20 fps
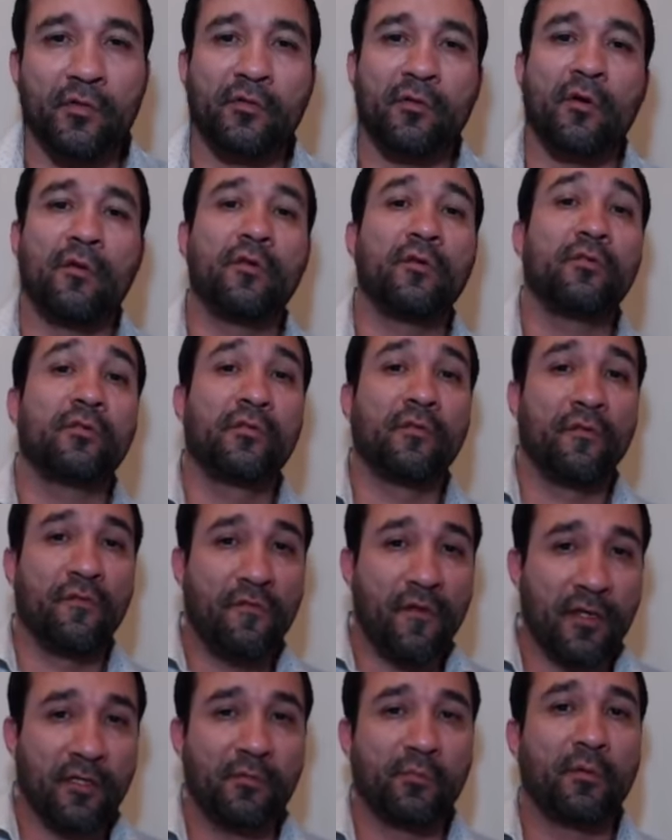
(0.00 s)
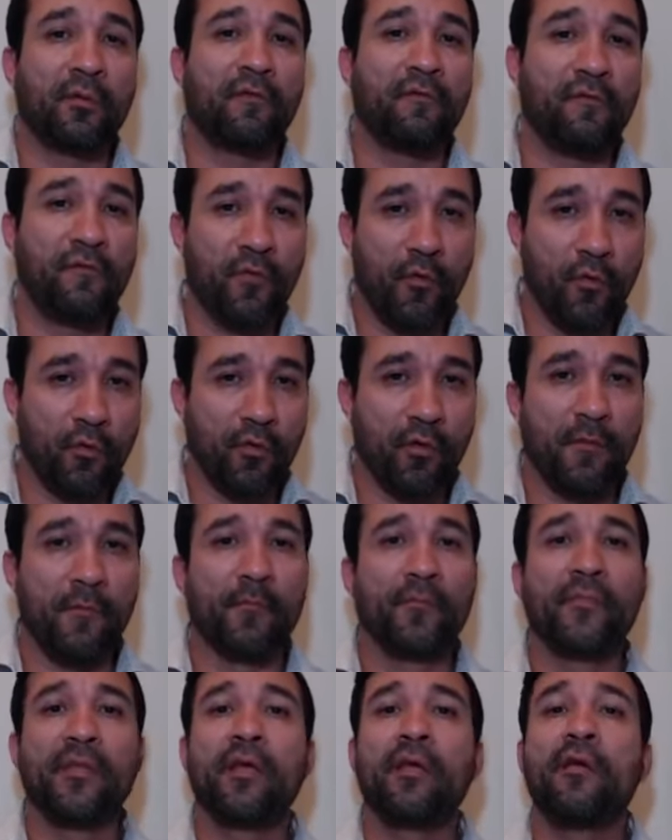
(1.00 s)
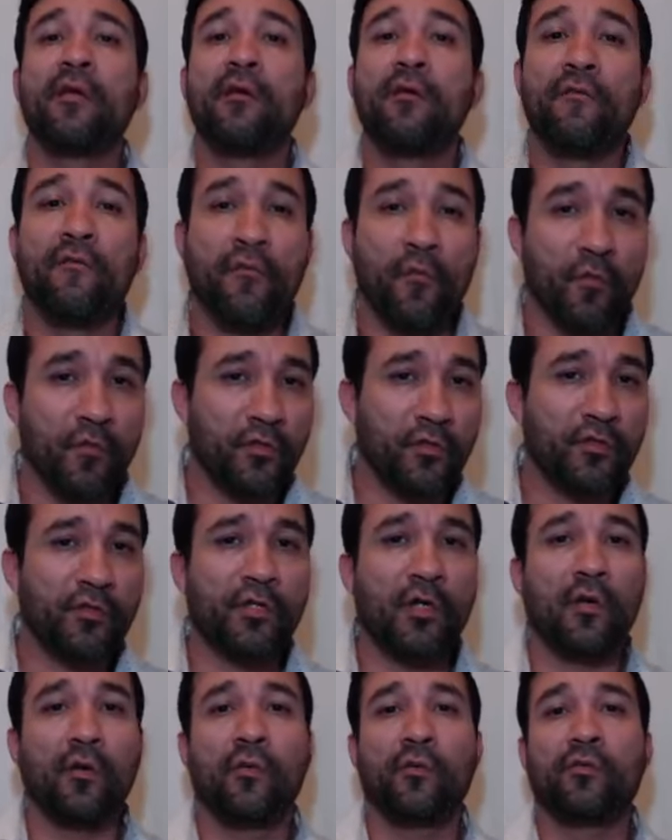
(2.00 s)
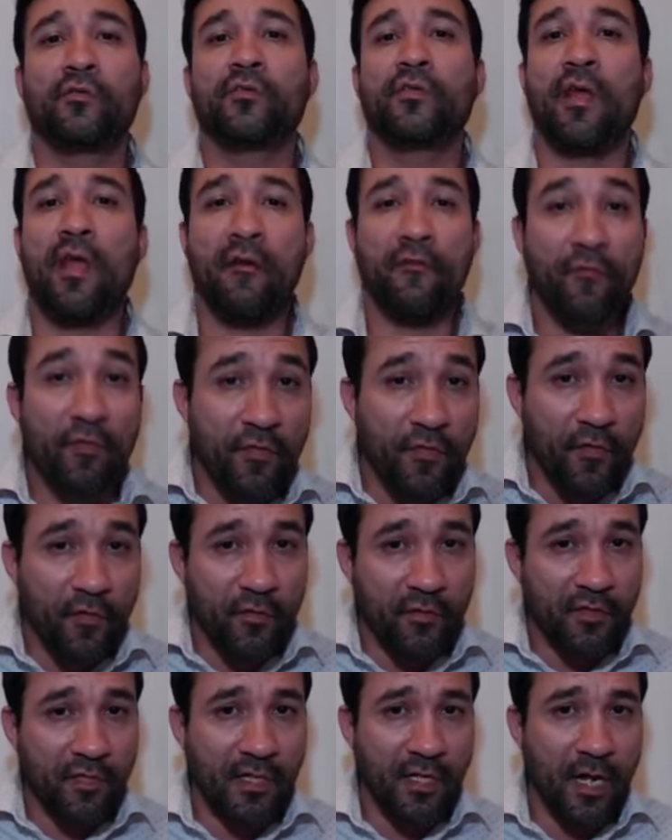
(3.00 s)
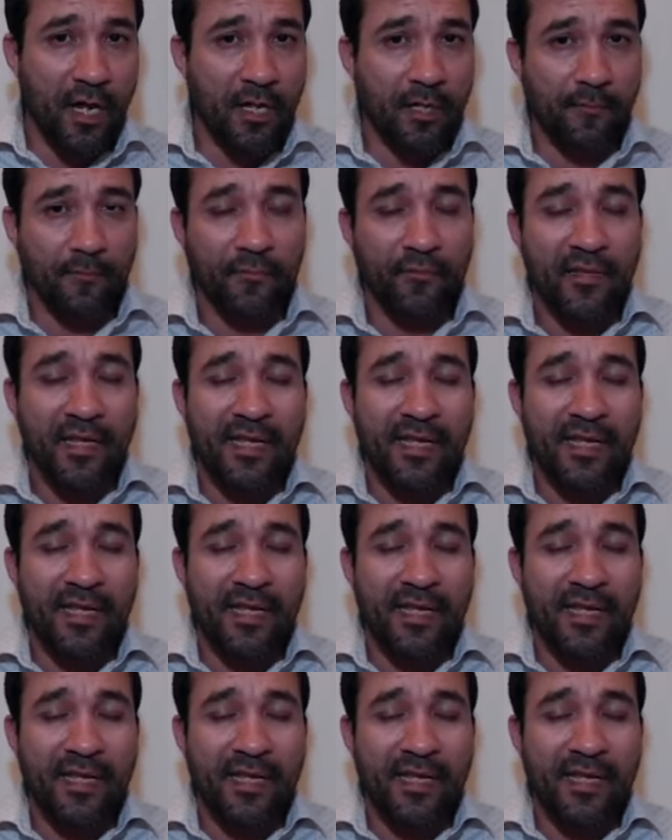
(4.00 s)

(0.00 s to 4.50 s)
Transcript: So I'll use the Facebook forum for the shows every Thursday night.